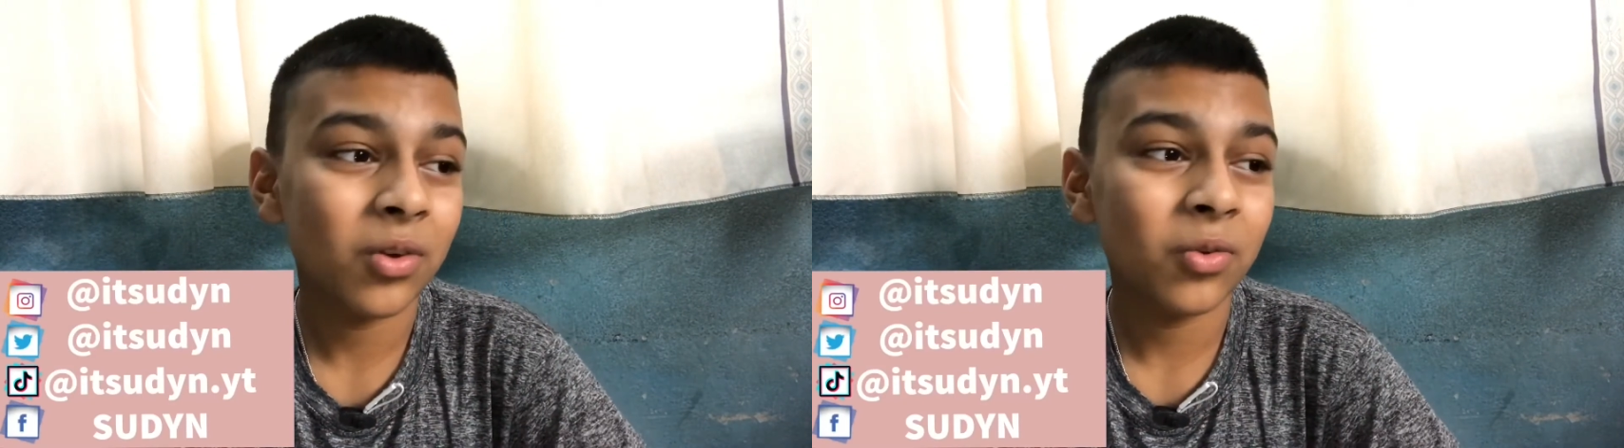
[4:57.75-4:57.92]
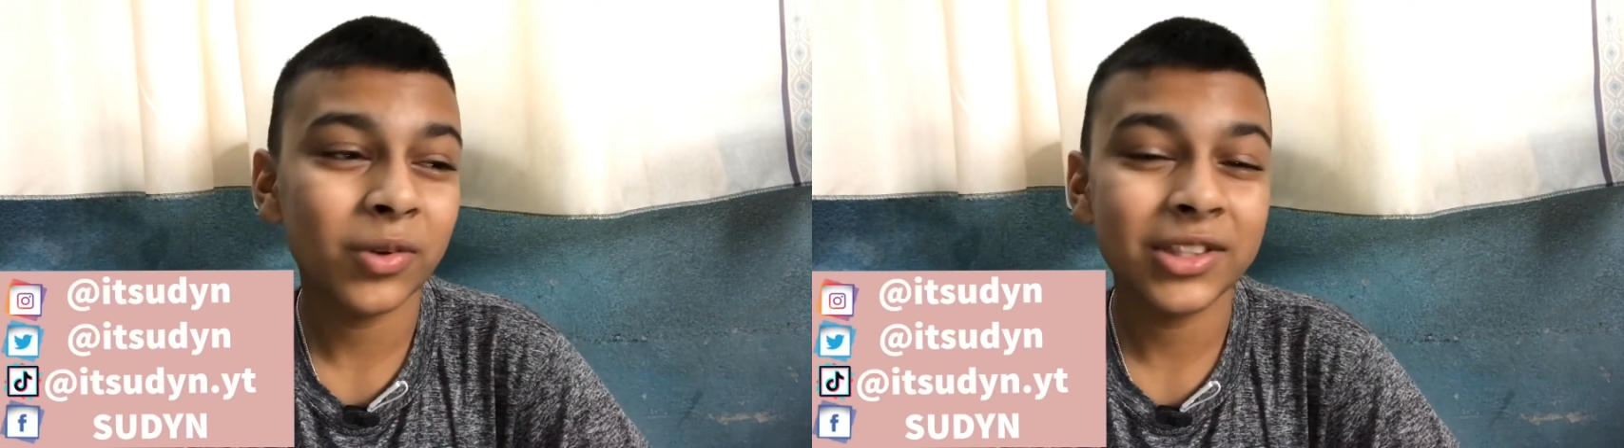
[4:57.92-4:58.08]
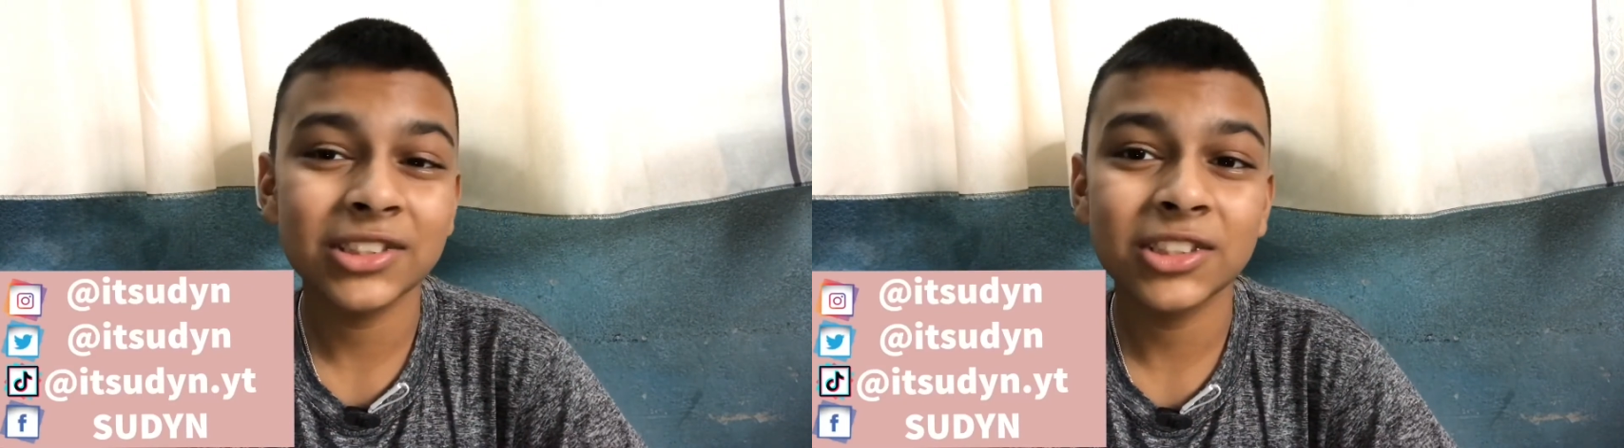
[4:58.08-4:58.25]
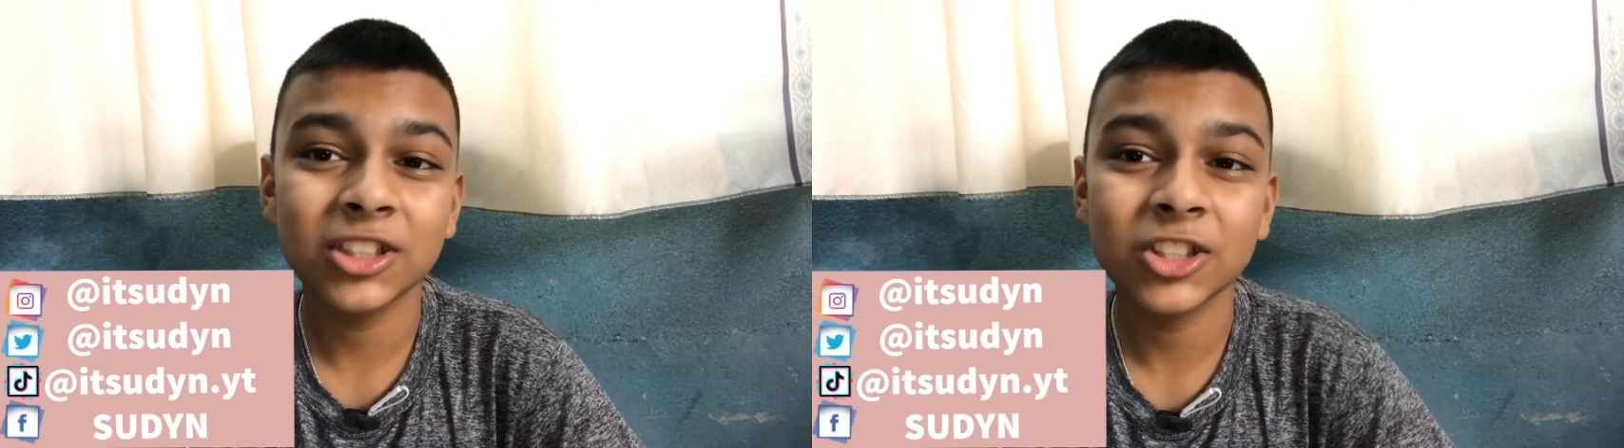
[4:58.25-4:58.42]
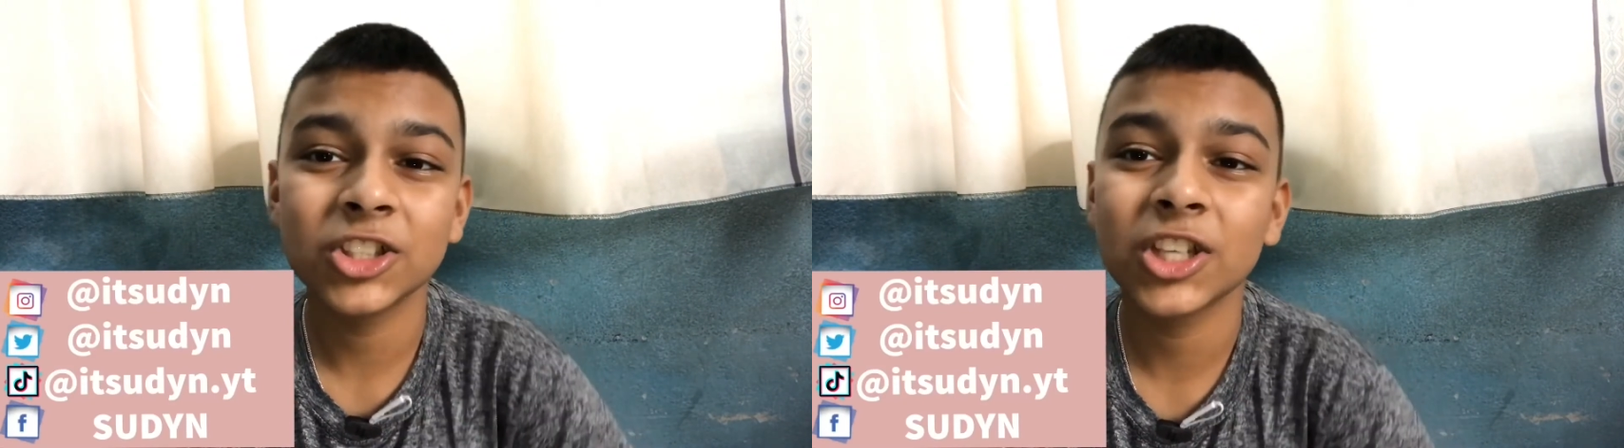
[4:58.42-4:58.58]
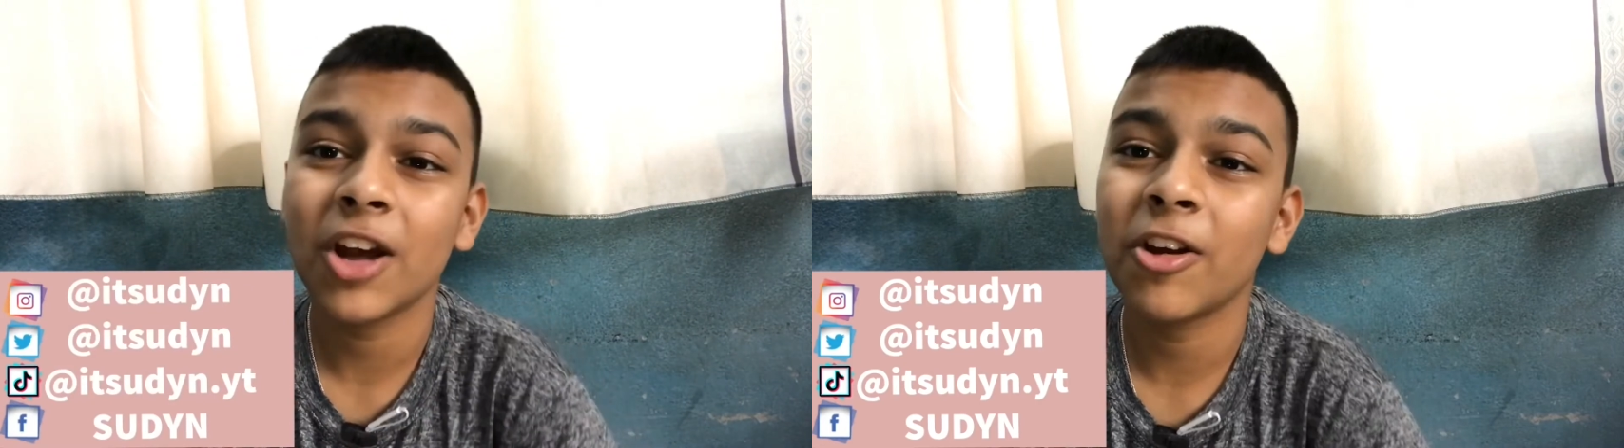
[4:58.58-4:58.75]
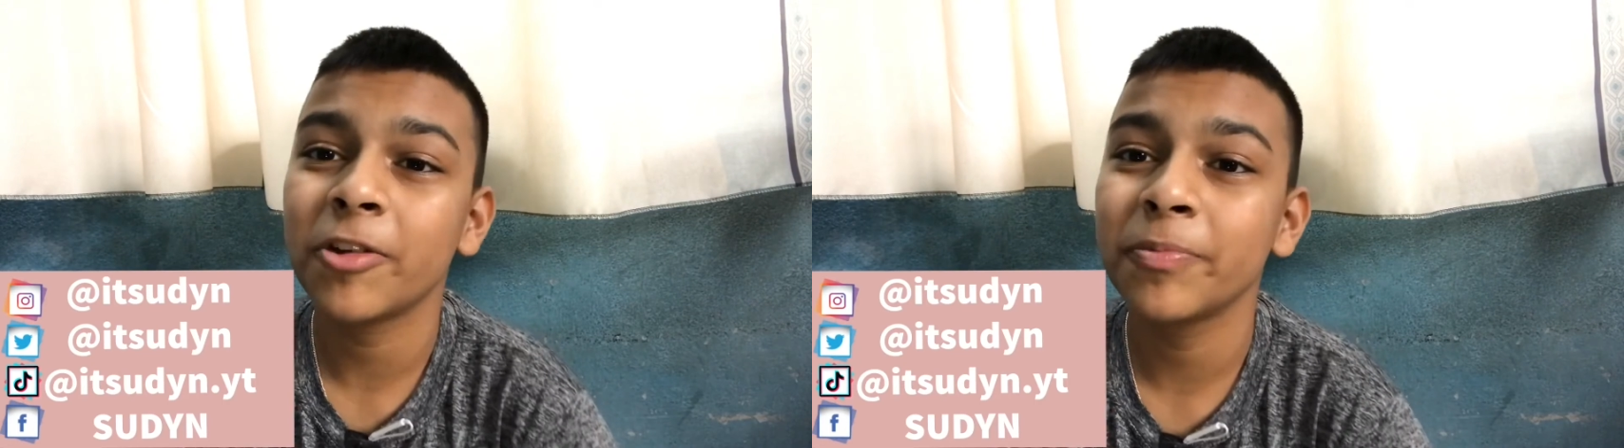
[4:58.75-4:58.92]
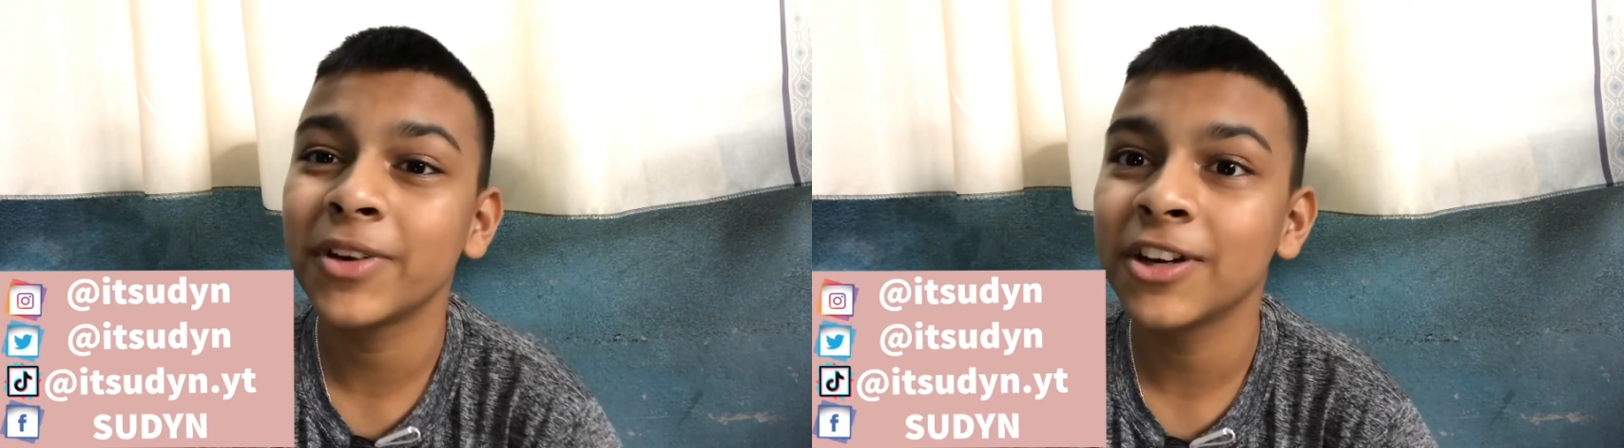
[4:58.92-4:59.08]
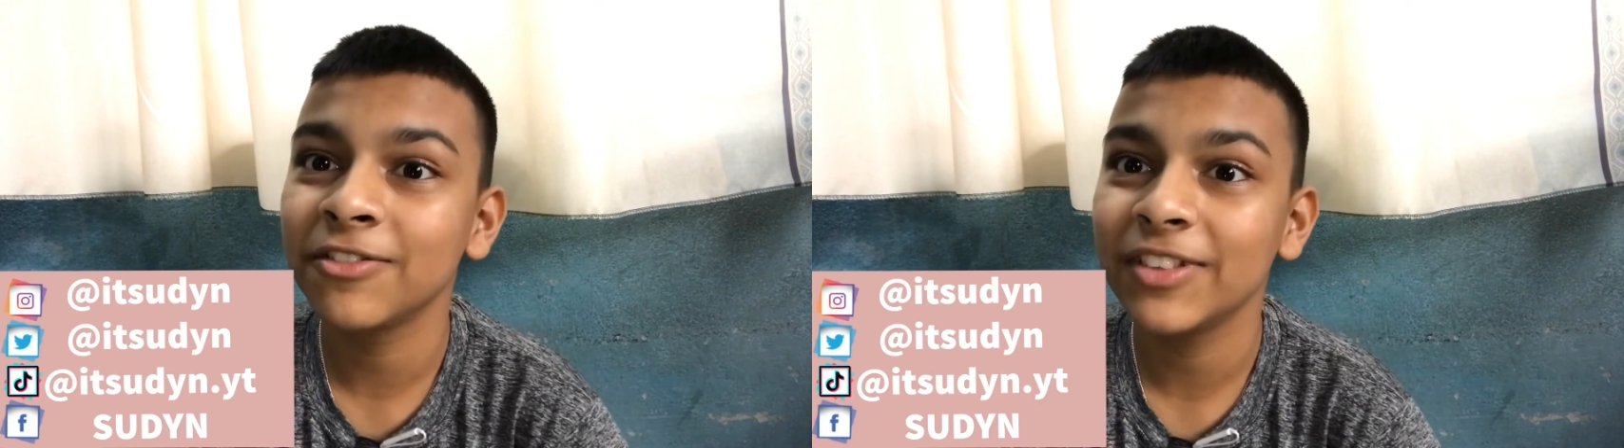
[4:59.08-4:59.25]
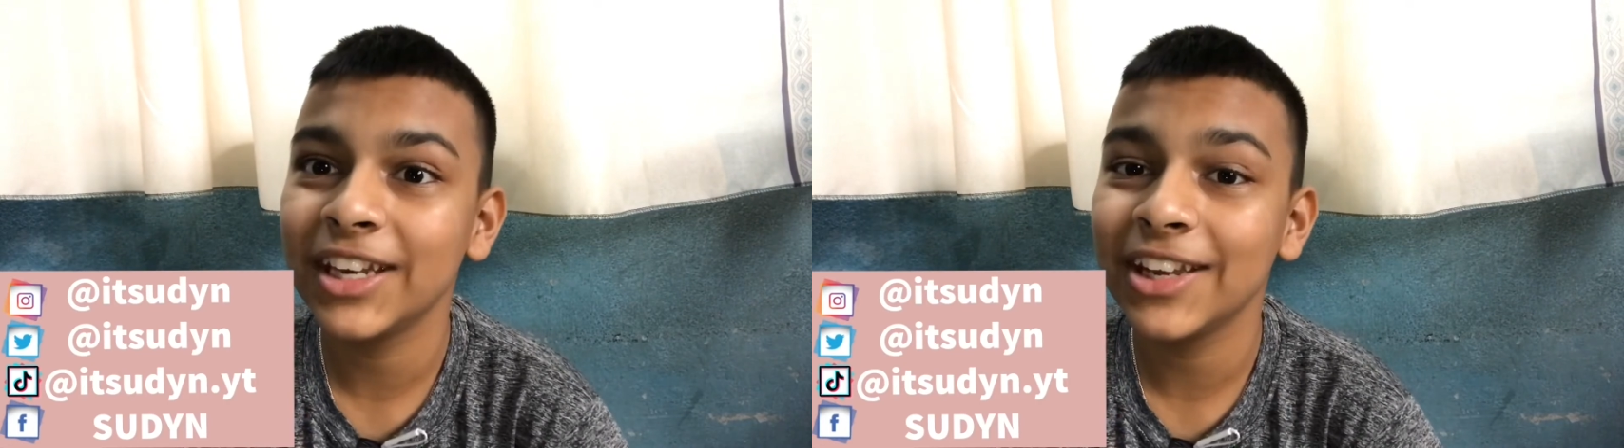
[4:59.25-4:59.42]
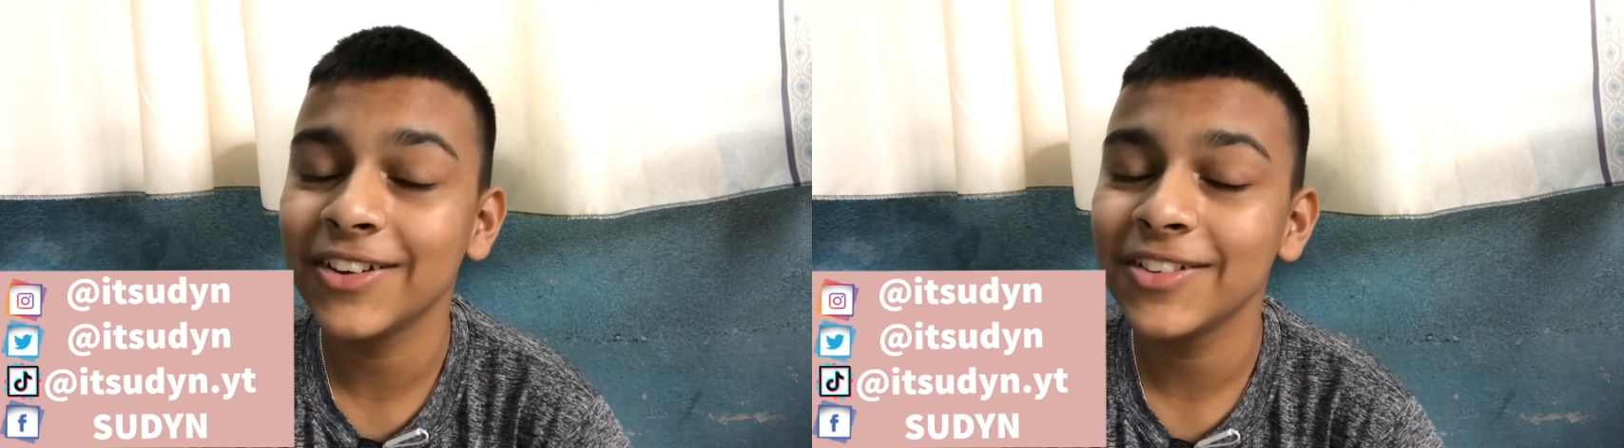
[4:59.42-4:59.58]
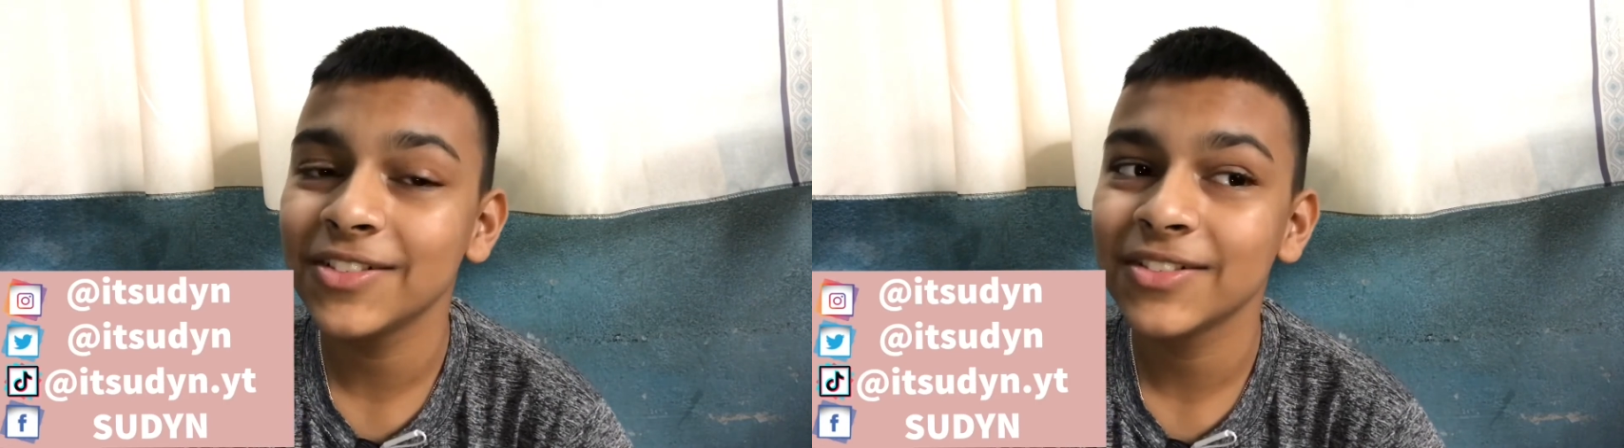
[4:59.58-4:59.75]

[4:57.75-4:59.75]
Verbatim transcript: one shout out per video,